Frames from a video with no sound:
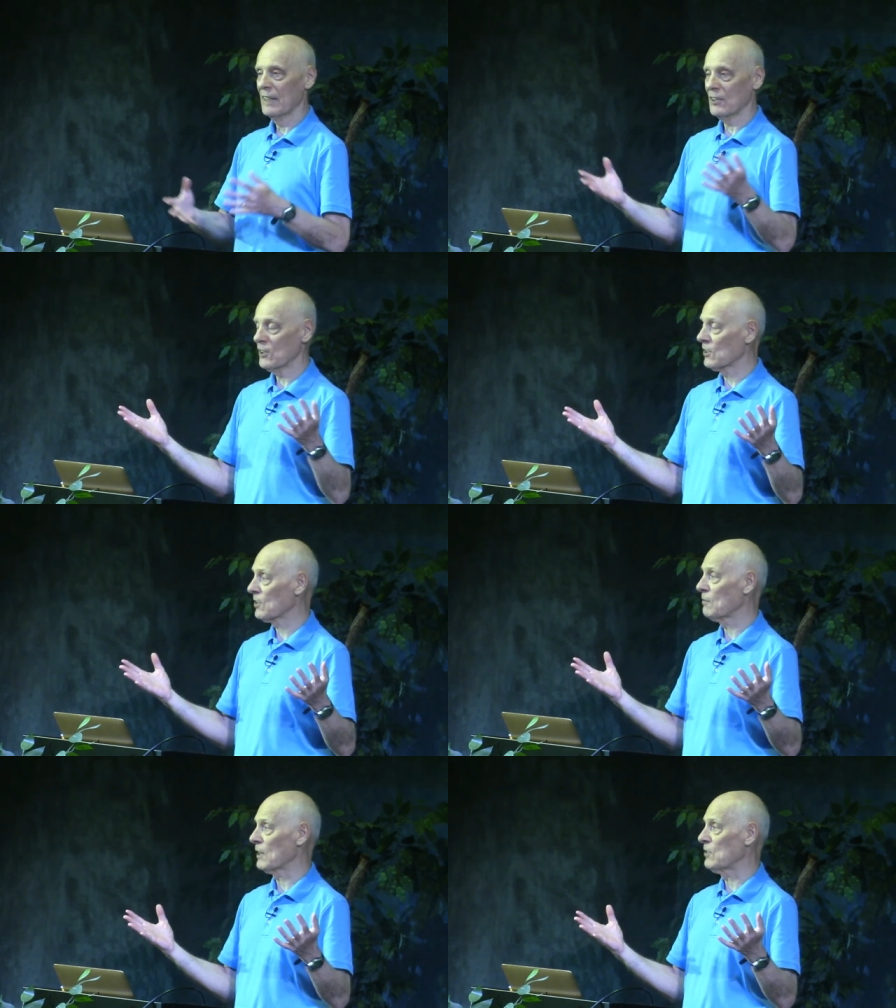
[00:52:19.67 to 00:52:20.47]
That's
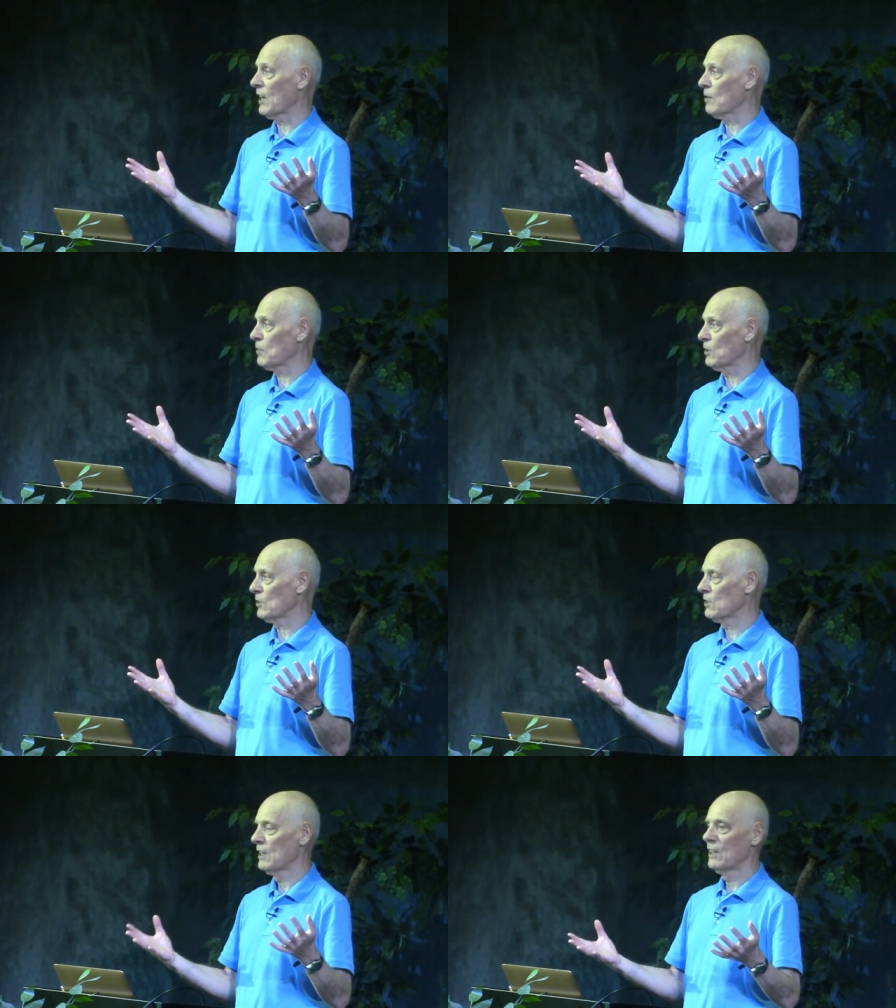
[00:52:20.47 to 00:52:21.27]
just some
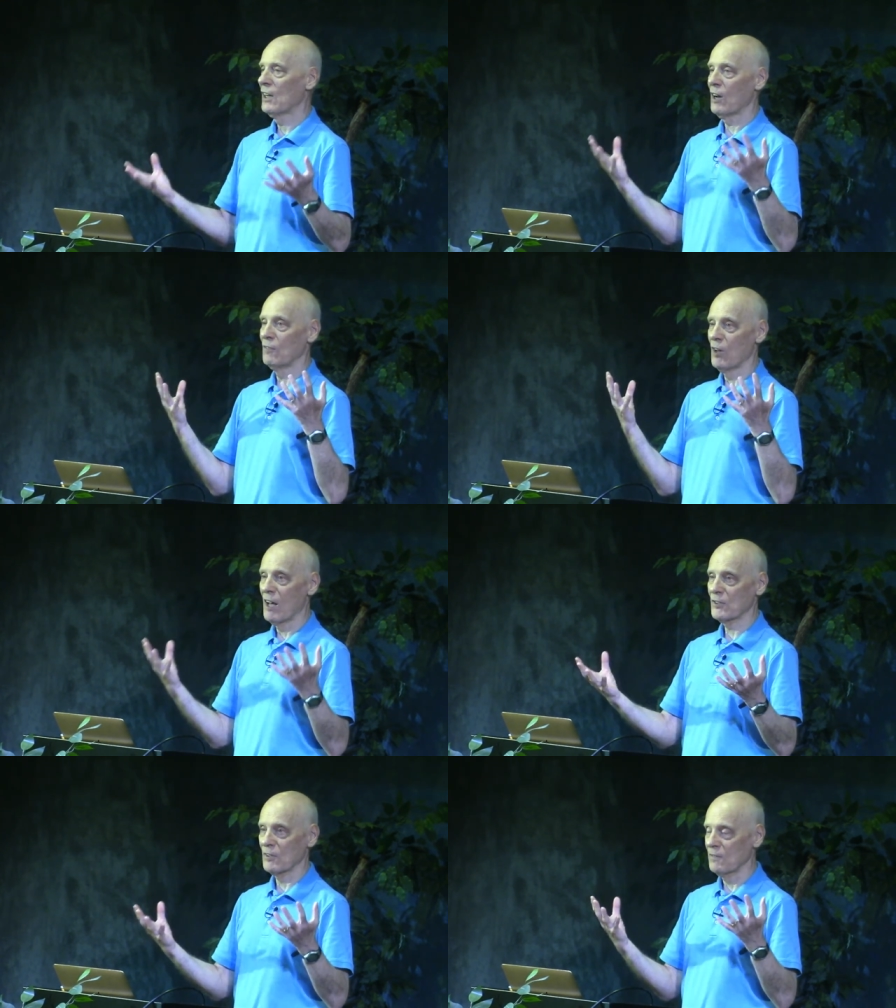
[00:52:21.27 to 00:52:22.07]
examples of
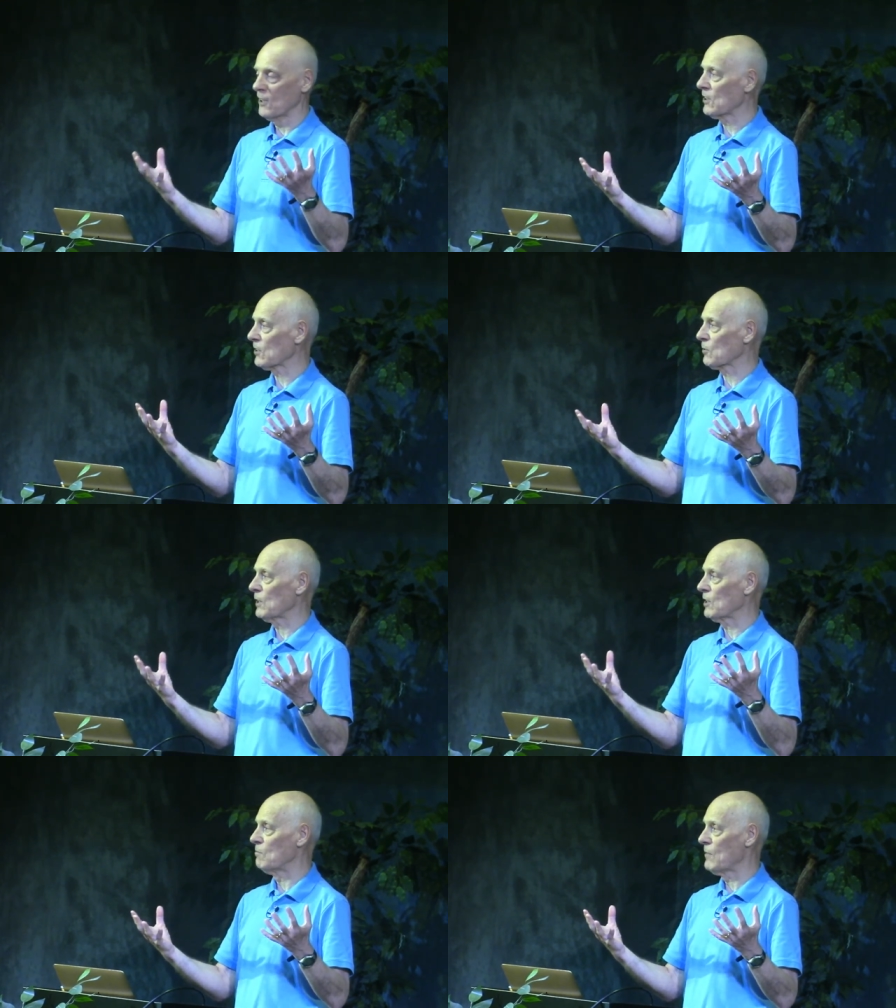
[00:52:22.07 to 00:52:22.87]
laws of physics
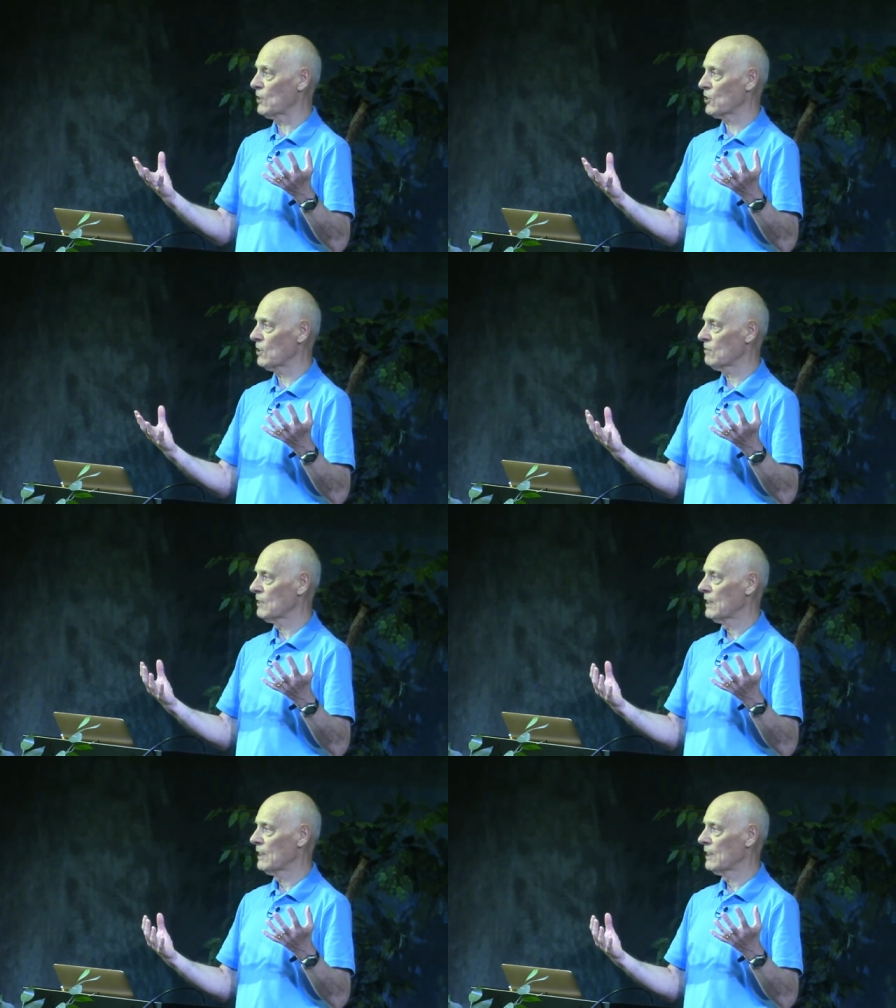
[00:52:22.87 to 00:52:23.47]
we can measure